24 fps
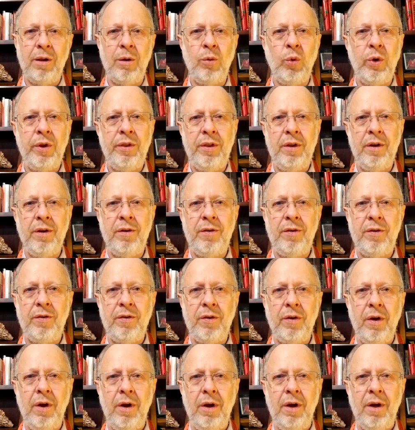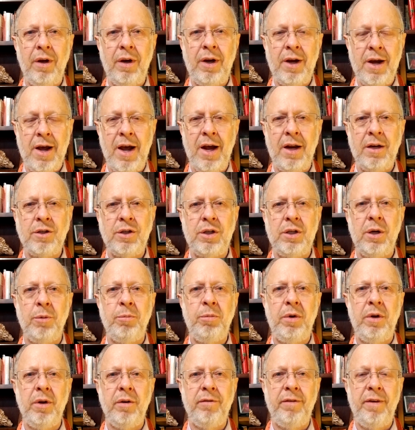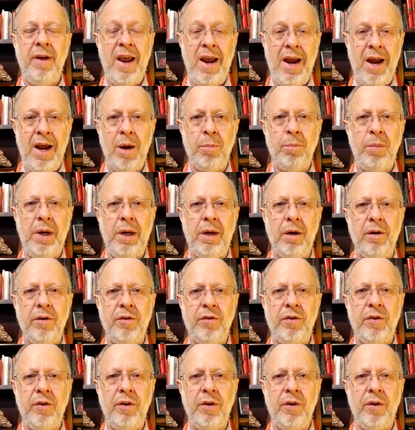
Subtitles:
with this concept of happiness.